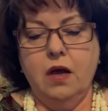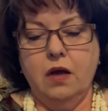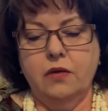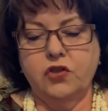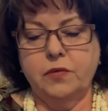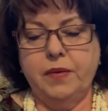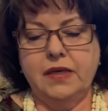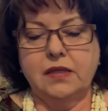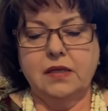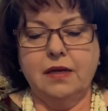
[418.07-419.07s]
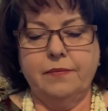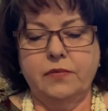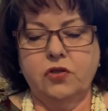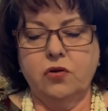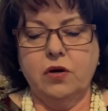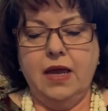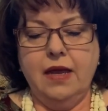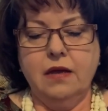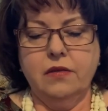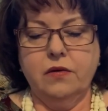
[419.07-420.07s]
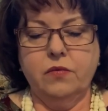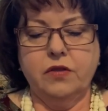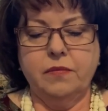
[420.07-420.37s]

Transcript: Oh, just passed it up. Sorry. Hang on there with